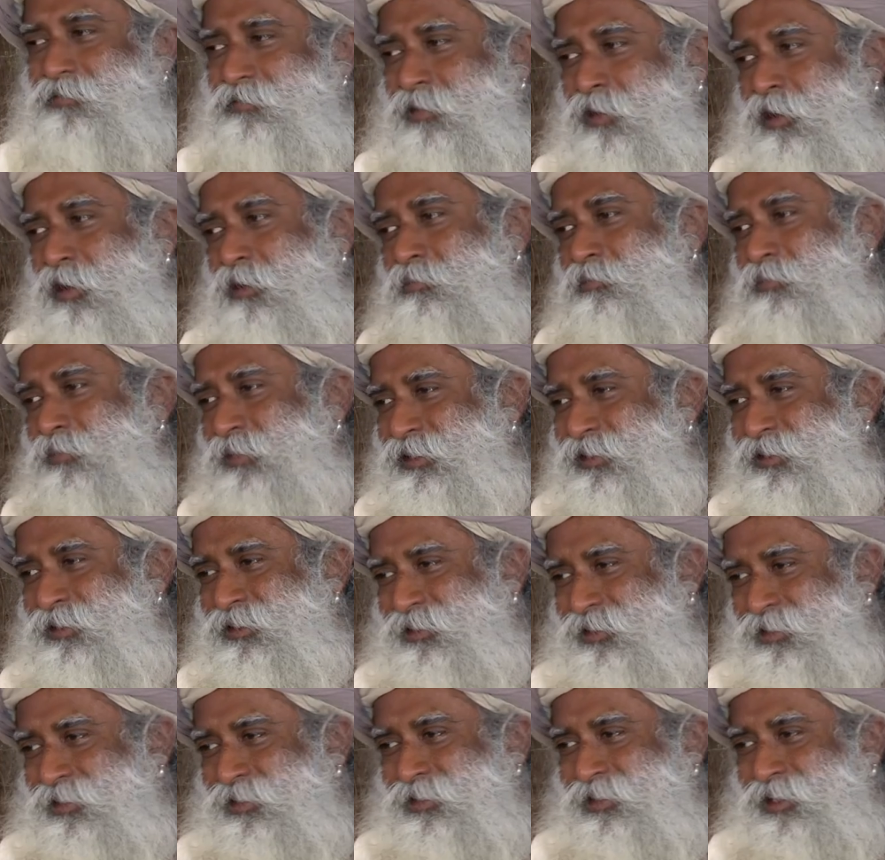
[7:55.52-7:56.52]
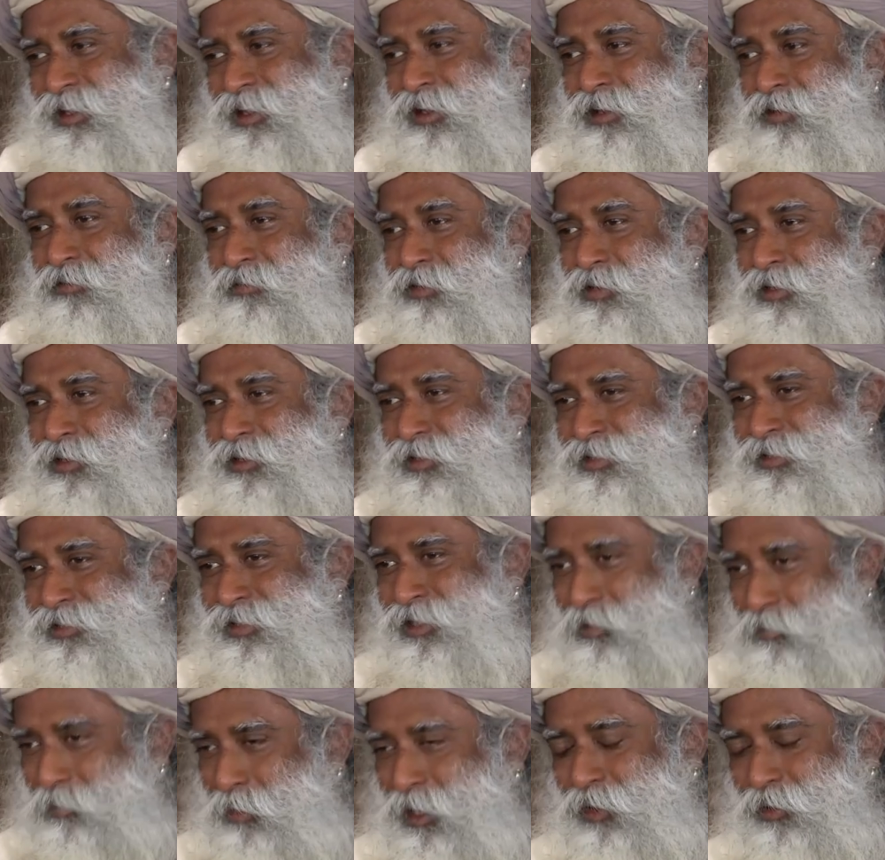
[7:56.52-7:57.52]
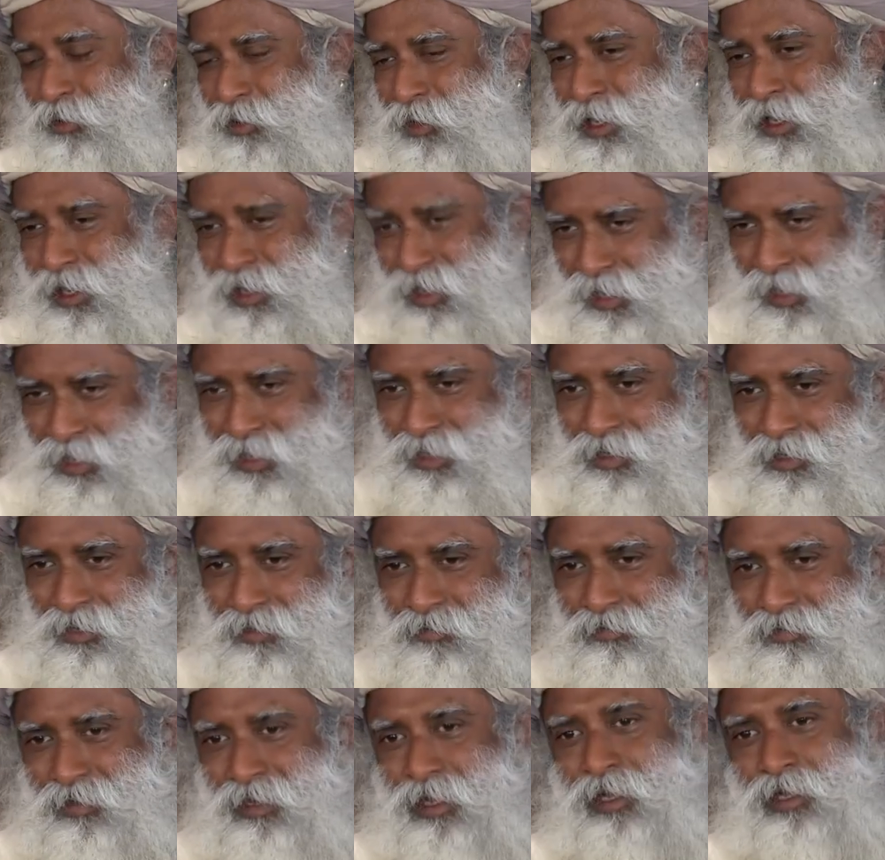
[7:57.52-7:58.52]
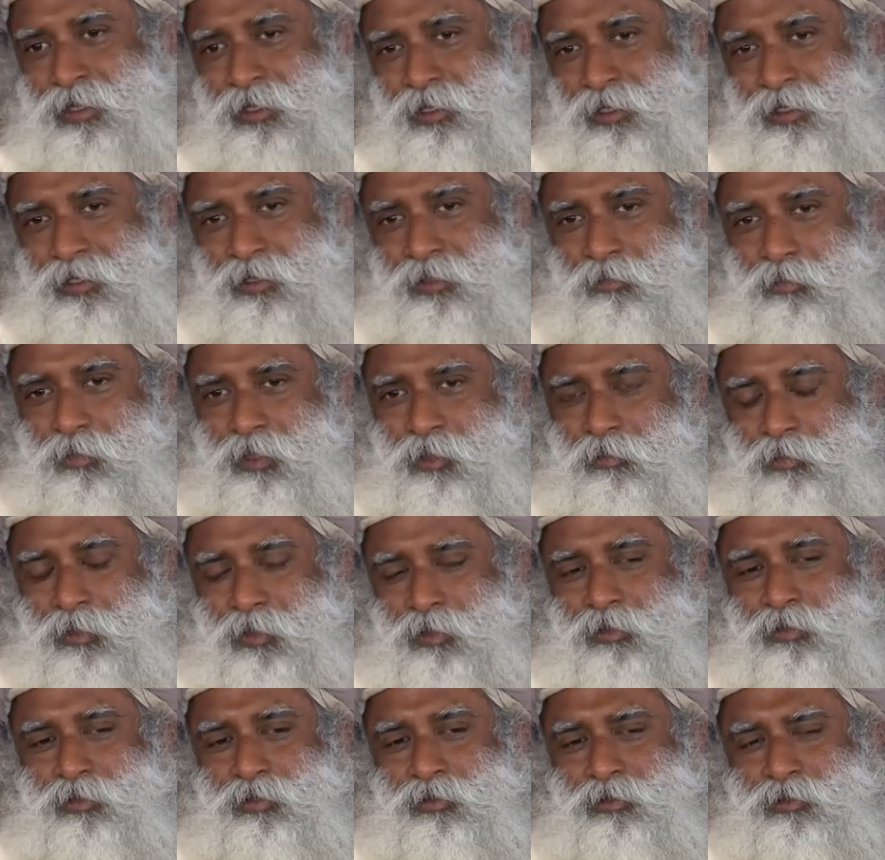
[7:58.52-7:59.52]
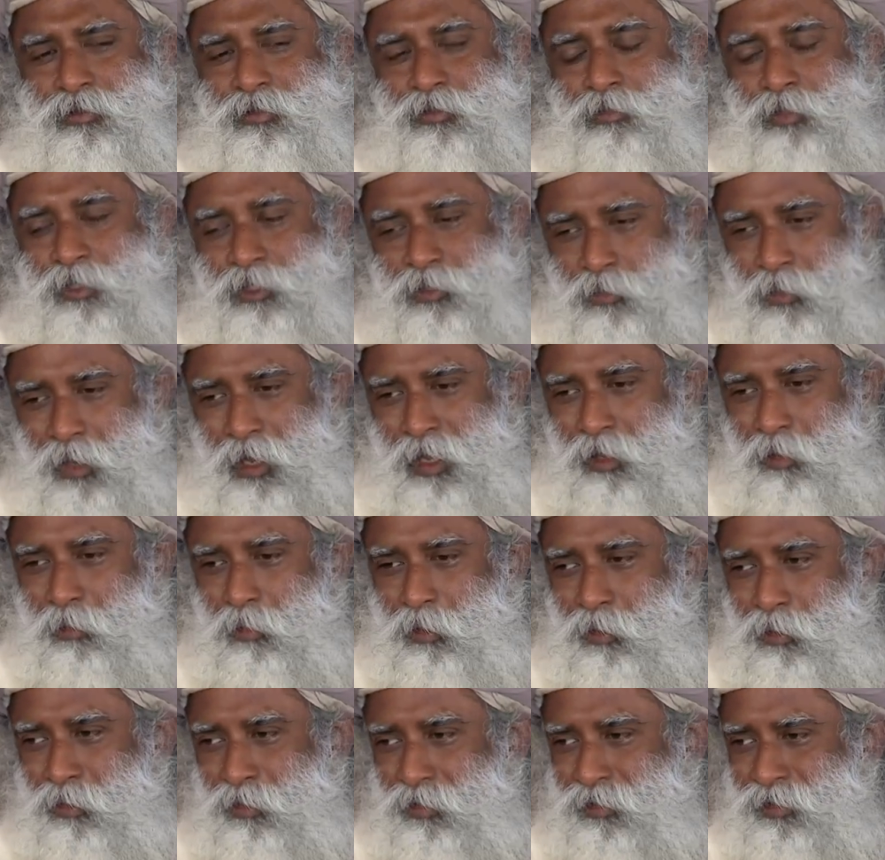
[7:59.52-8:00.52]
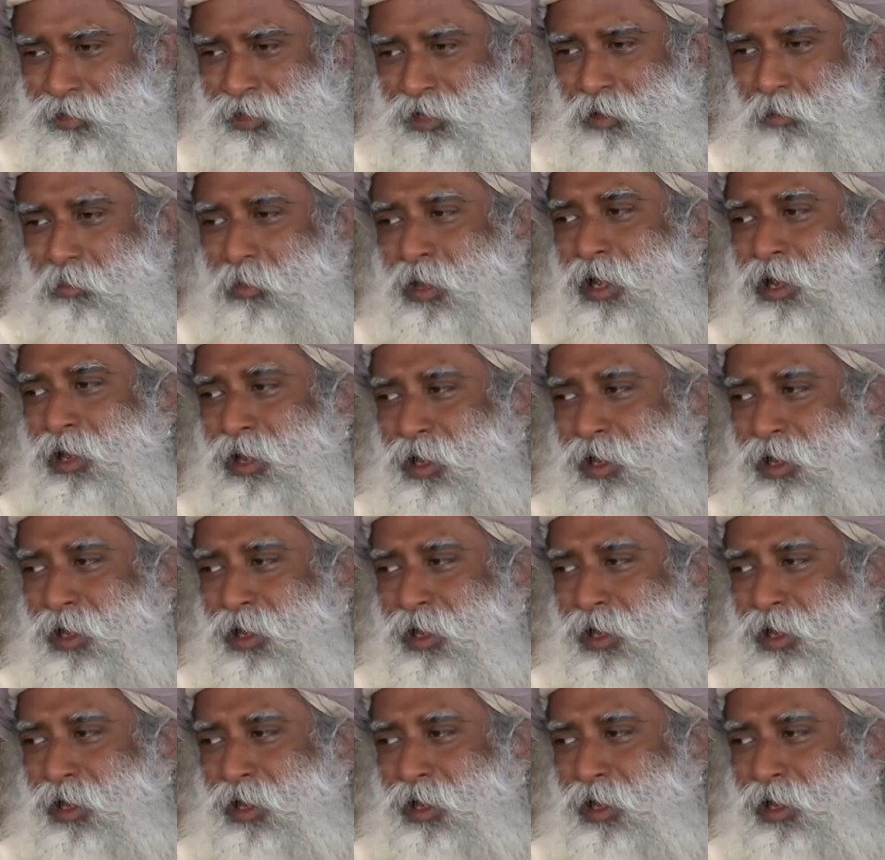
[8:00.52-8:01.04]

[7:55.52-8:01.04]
farm, not even in my own land. I had enough land, but because too much wild boar near my